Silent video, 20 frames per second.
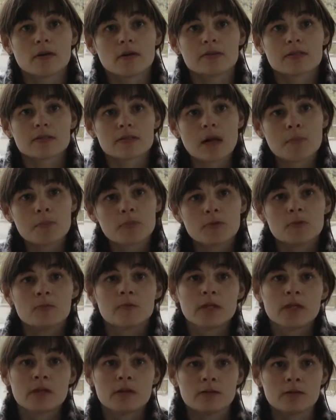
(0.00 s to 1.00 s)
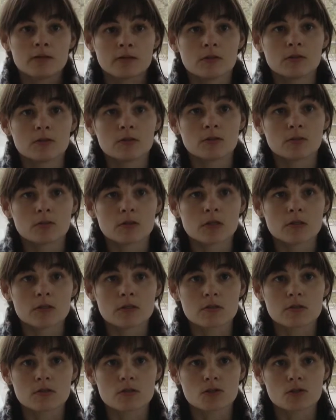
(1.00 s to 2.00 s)
supplement
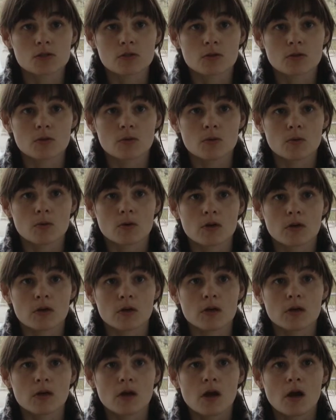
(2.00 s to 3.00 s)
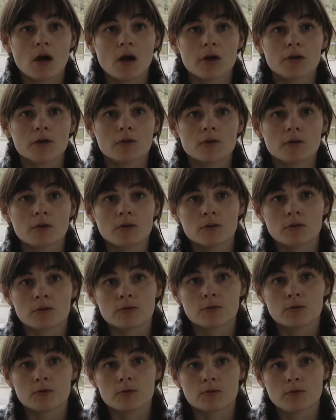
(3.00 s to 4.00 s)
towards the show, or are you going
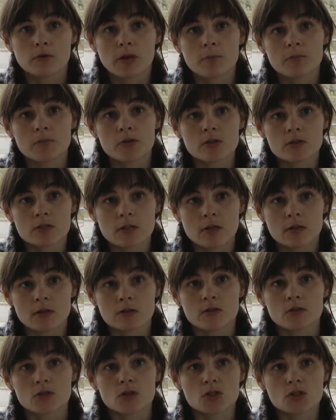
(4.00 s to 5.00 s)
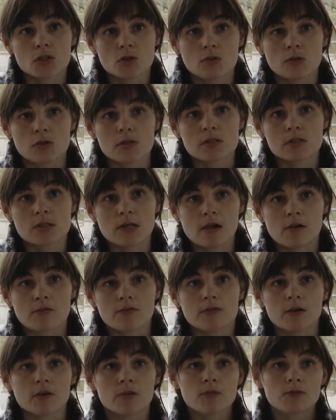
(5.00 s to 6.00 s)
to represent the show itself
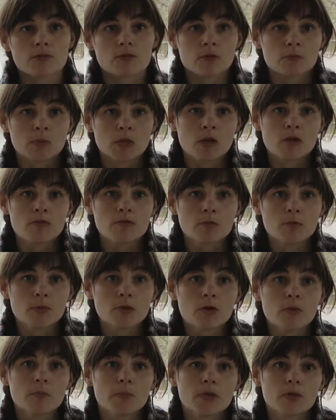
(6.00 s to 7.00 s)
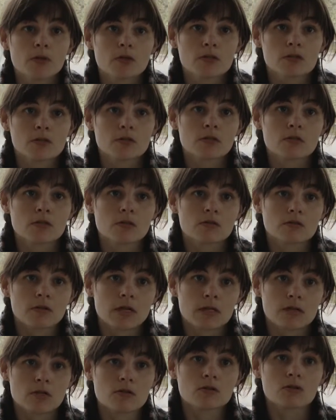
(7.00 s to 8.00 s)
in the format of a book because it is
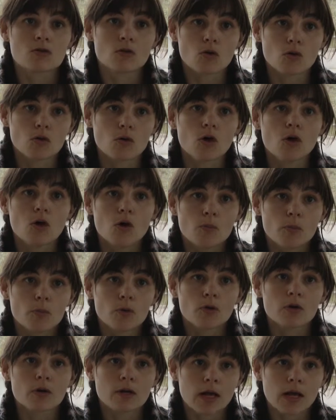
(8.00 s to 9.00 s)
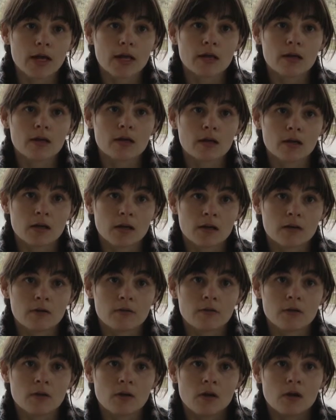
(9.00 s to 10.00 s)
already so book-like,
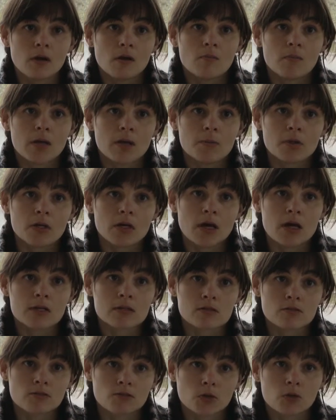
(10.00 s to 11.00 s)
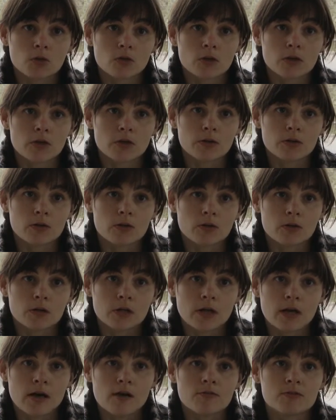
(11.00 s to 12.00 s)
and maybe as a viewer you're going
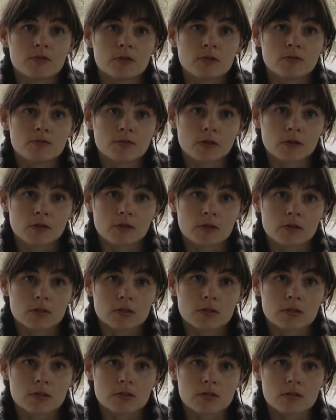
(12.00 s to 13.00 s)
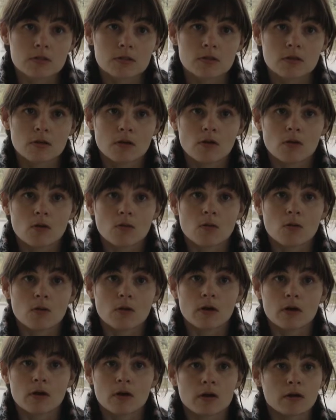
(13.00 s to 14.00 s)
to have difficulties,
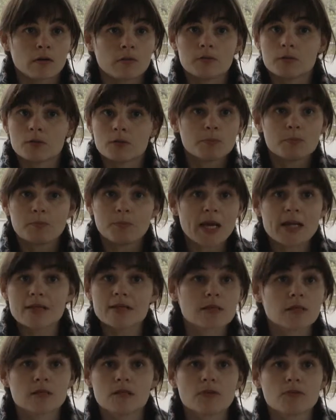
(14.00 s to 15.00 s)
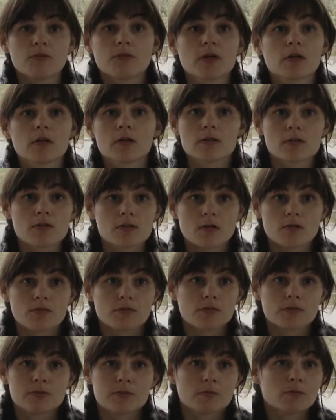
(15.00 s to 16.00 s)
or basic difficulties
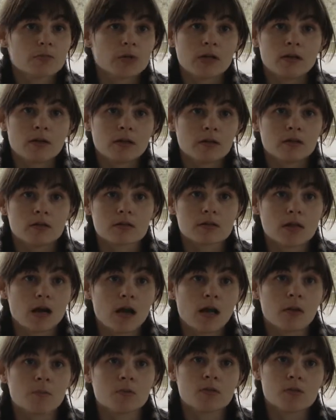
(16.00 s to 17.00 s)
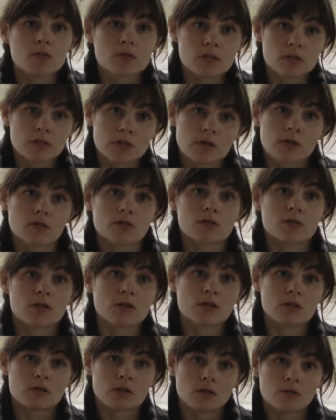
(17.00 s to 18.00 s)
of bringing the time to sit
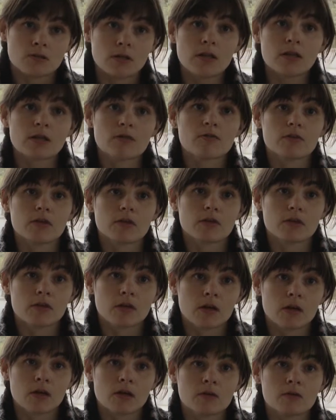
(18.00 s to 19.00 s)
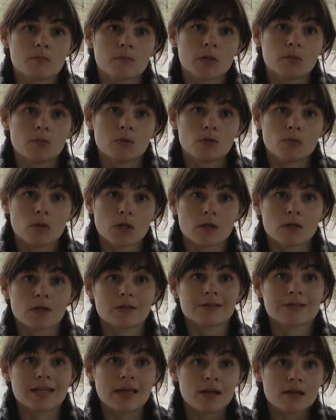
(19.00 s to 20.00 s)
downstairs and read everything, and maybe you want to
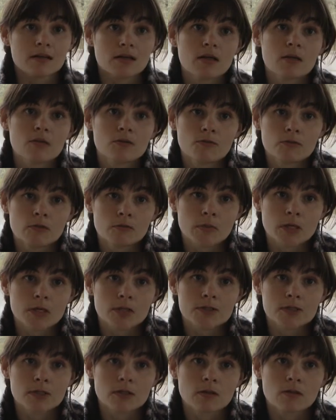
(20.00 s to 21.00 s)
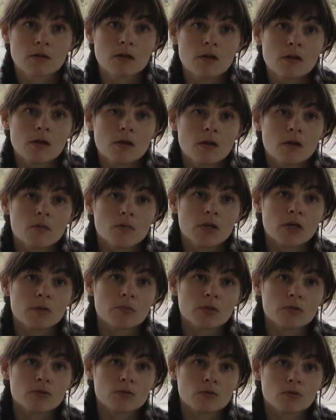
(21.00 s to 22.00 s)
take that information and be
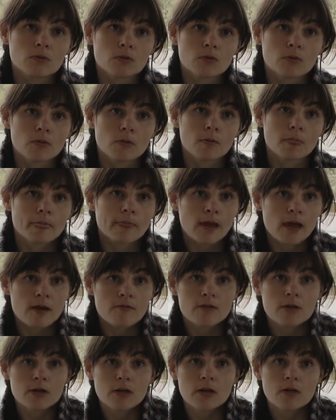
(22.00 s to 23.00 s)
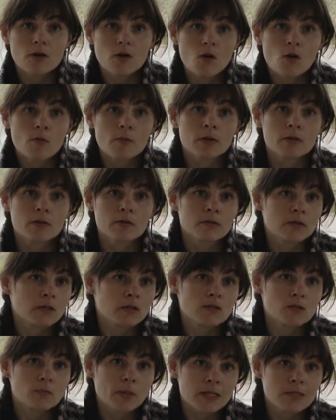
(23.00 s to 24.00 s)
able to have it at home
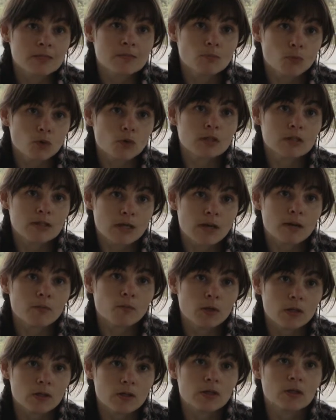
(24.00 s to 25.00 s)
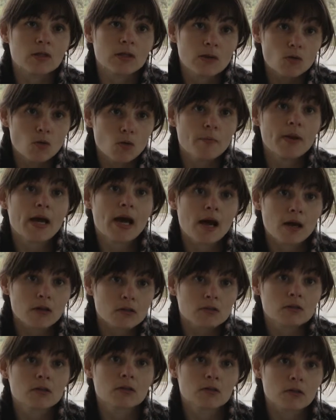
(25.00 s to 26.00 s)
and spend more time with it and go back
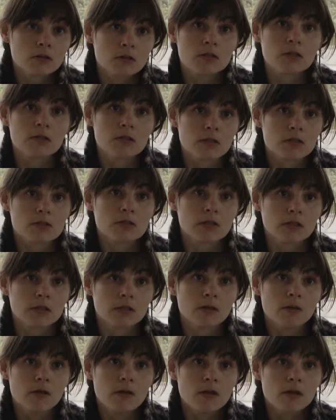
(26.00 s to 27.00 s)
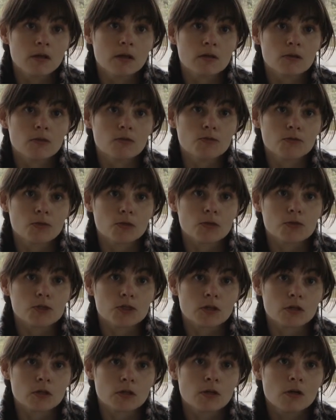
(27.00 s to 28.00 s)
to it continuously in the
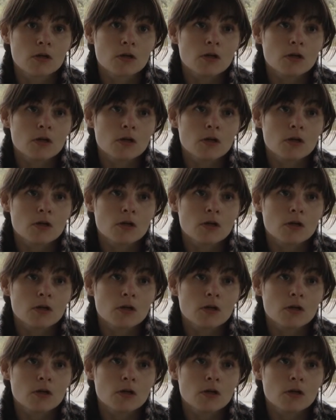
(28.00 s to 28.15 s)
future?